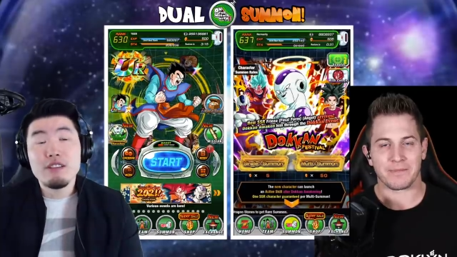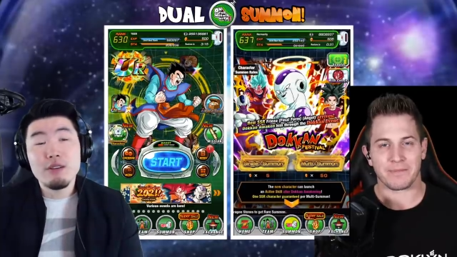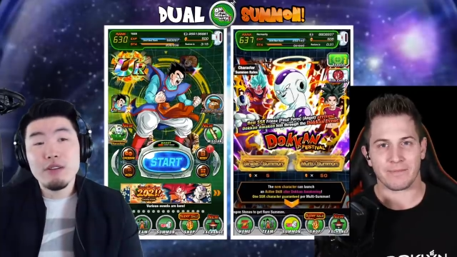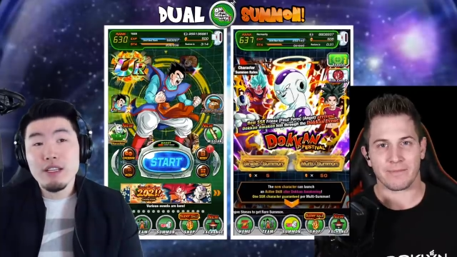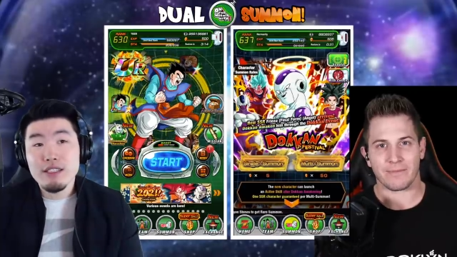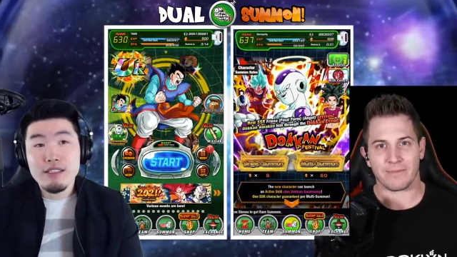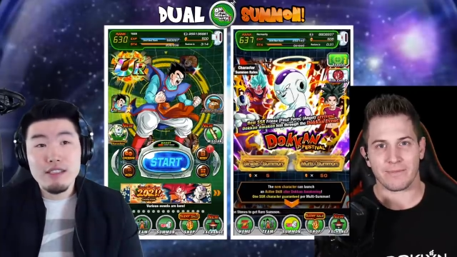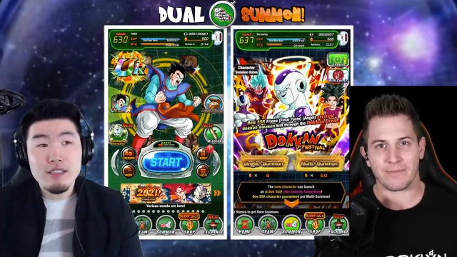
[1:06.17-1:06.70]
Speaker 1: You know,
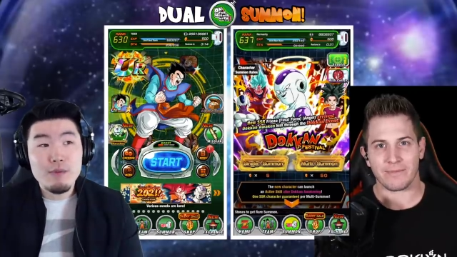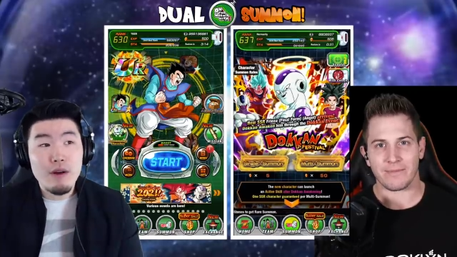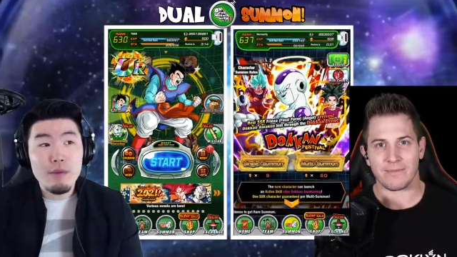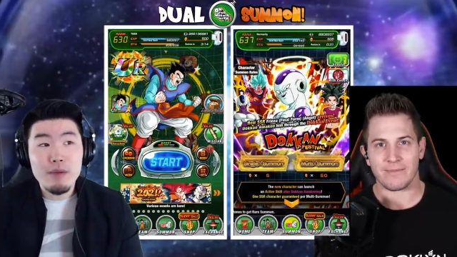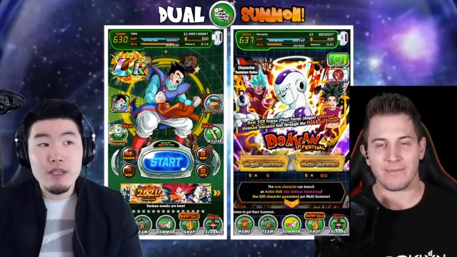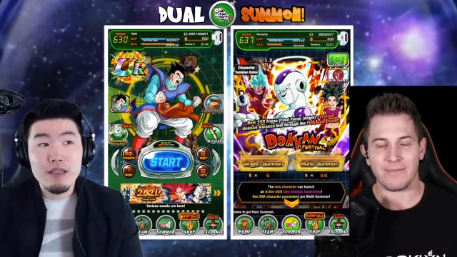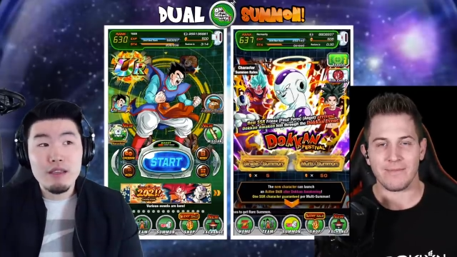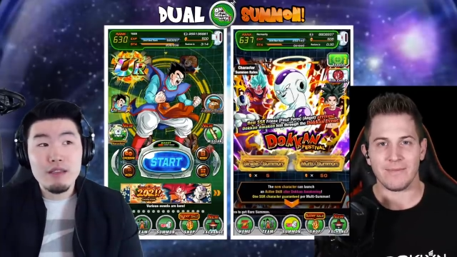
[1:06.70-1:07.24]
like since
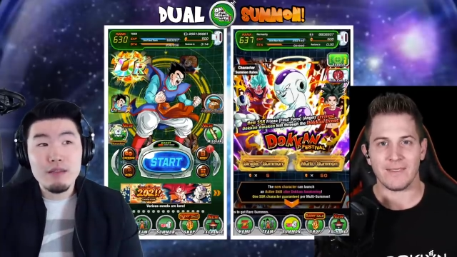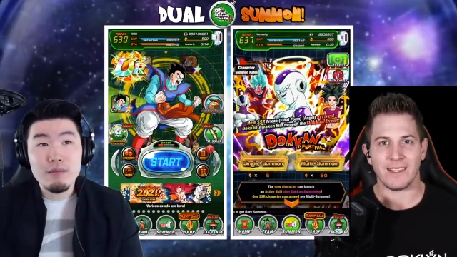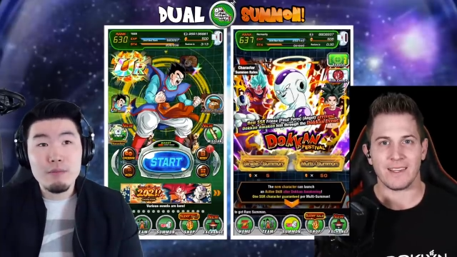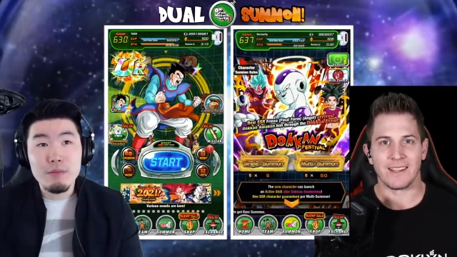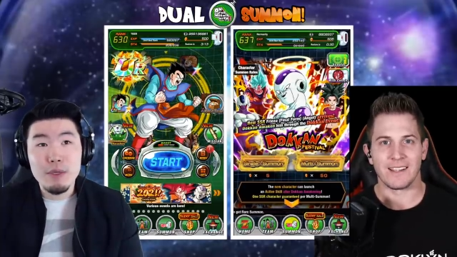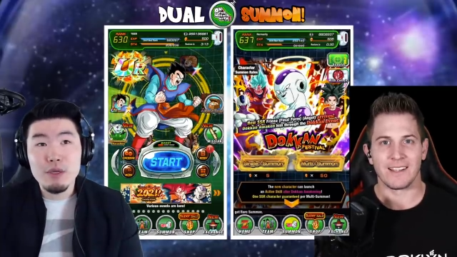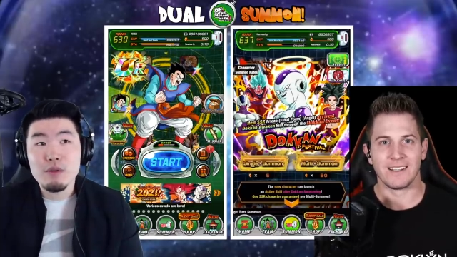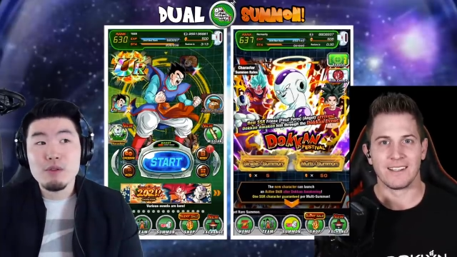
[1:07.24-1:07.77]
probably
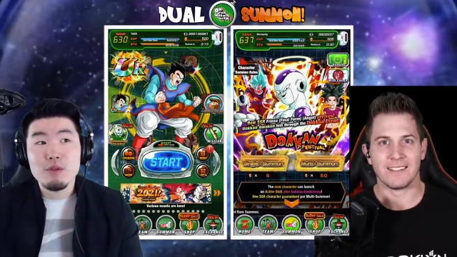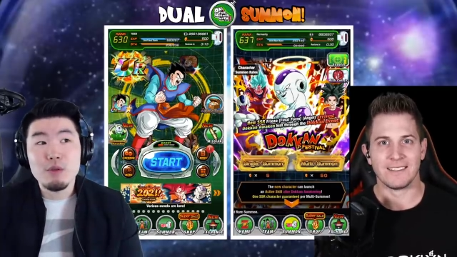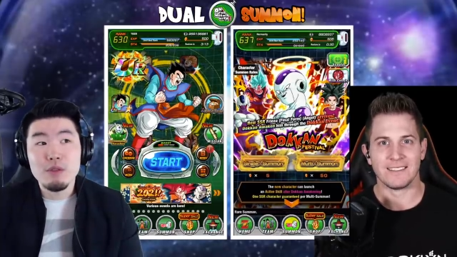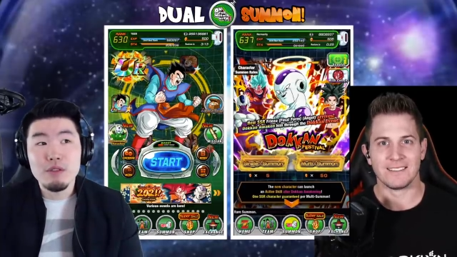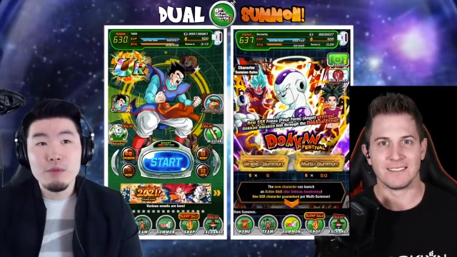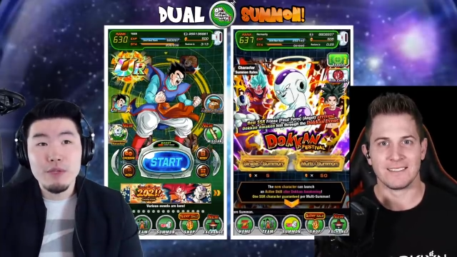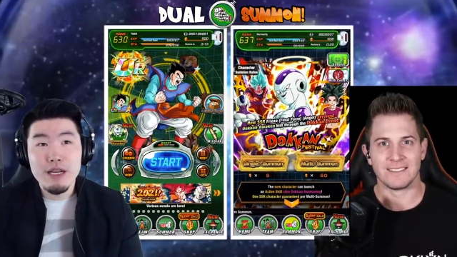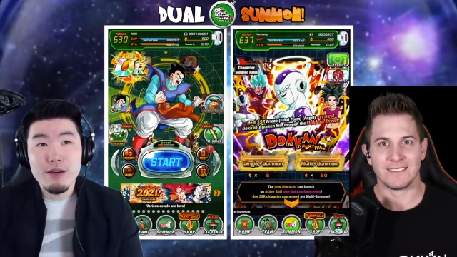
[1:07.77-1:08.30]
middle
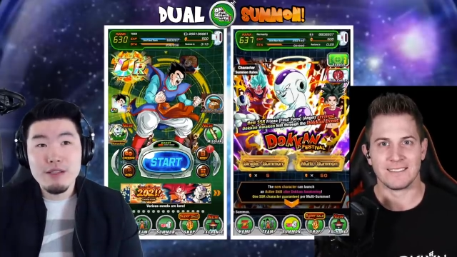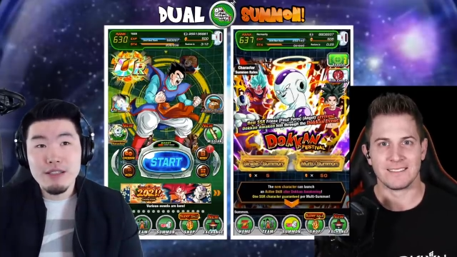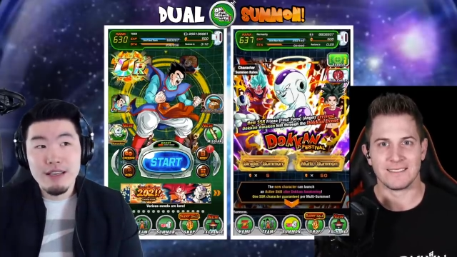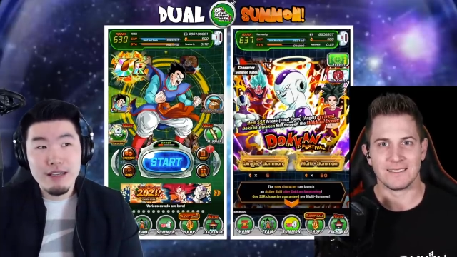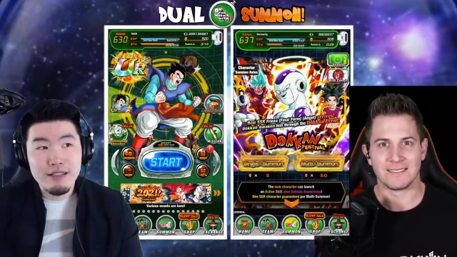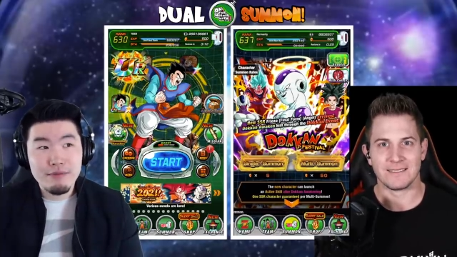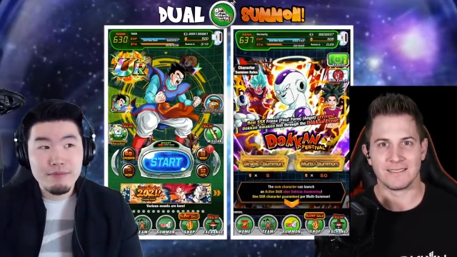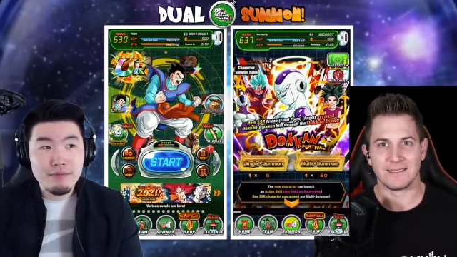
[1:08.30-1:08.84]
school when I was
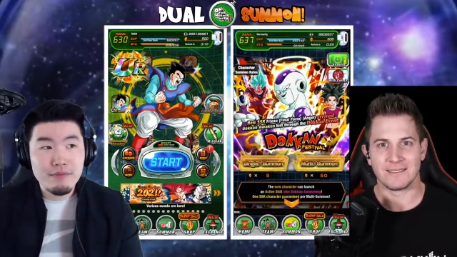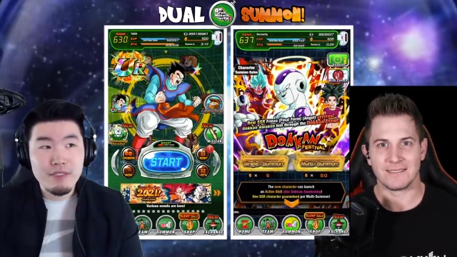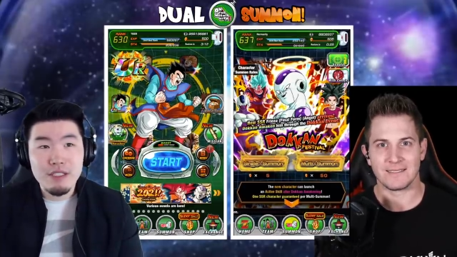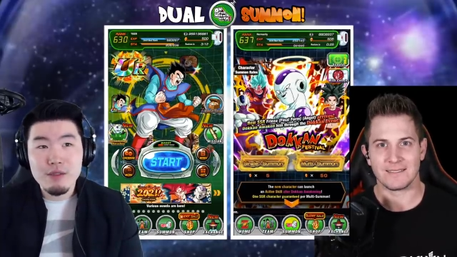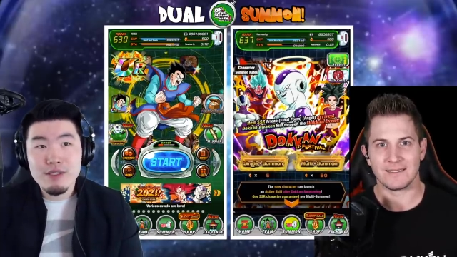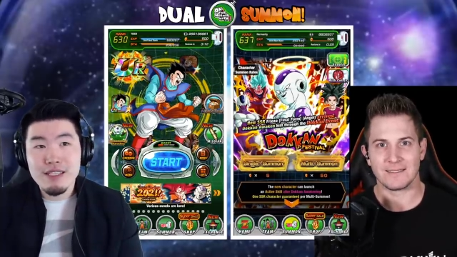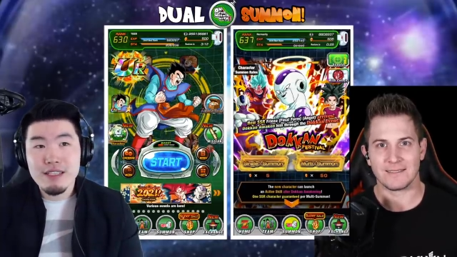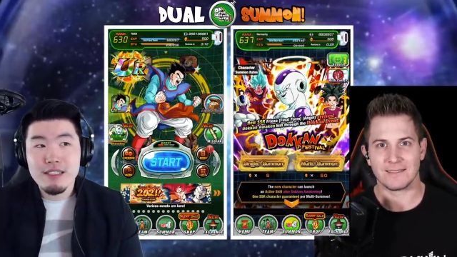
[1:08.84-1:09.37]
like you
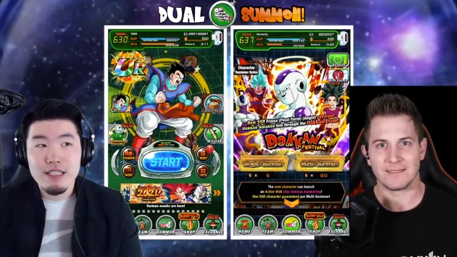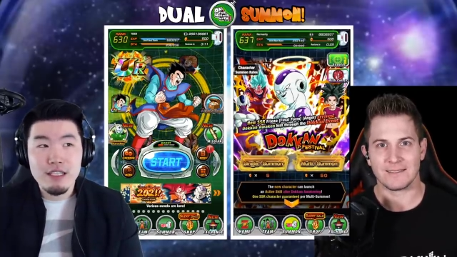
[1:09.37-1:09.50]
know 16